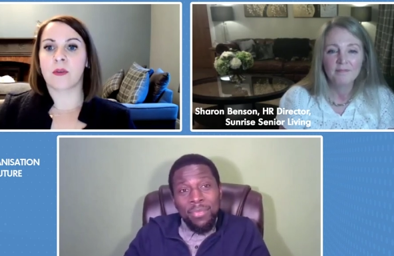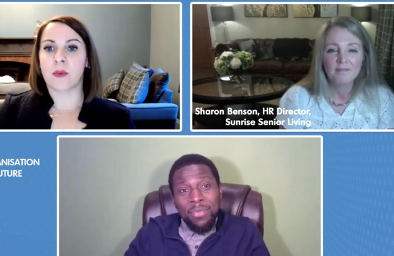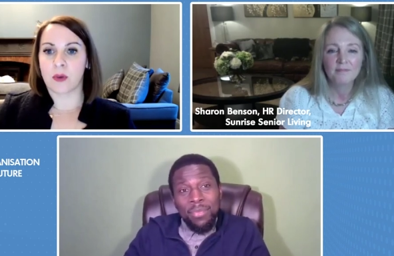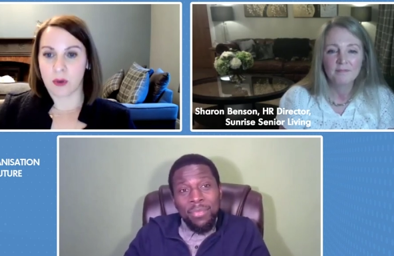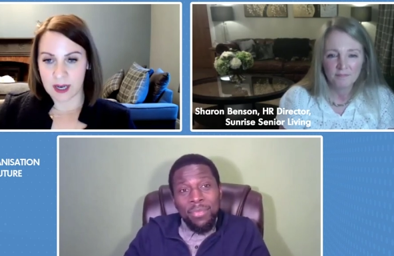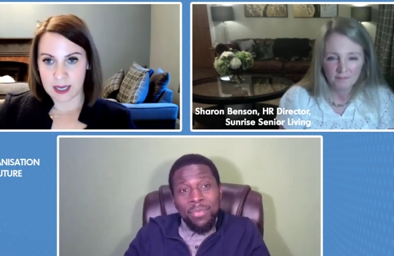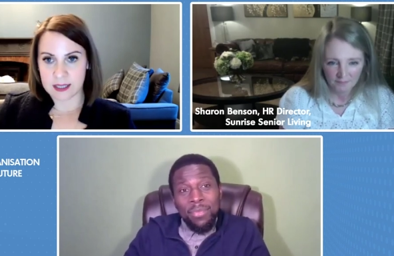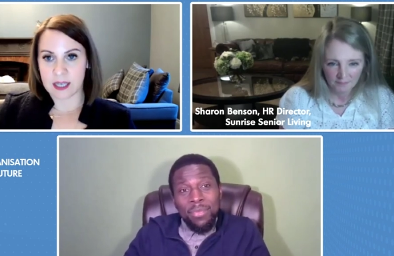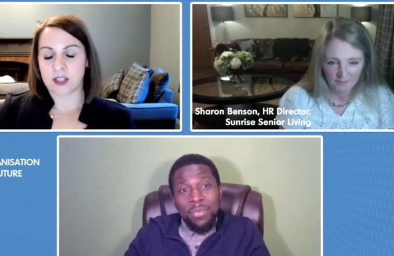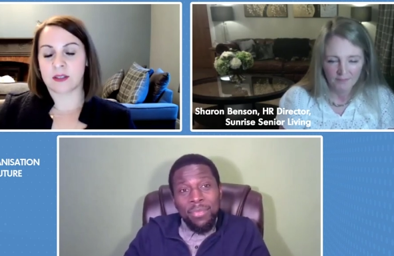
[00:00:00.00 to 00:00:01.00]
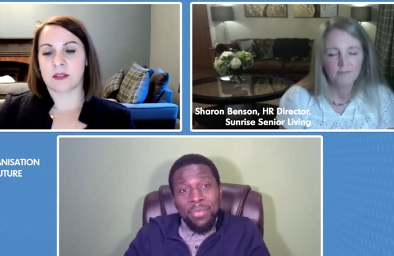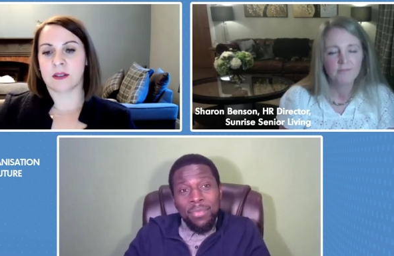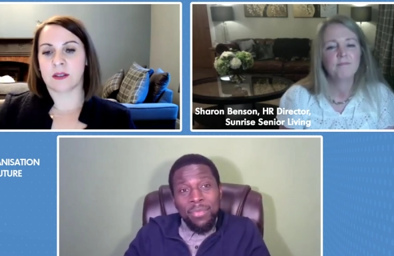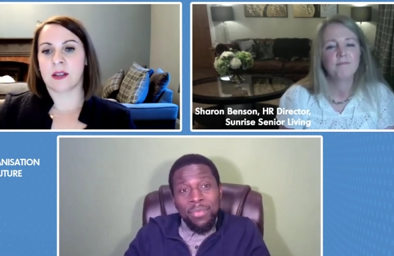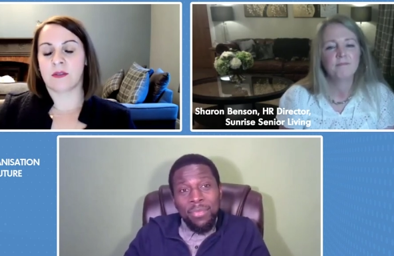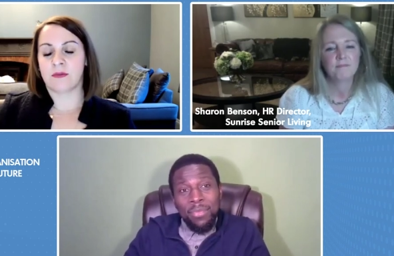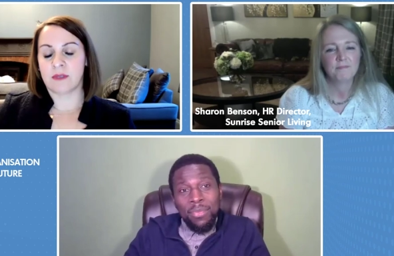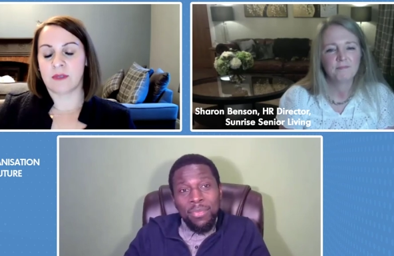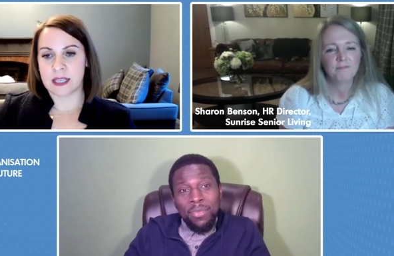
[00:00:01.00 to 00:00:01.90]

Speaker 1: organisational re- uh,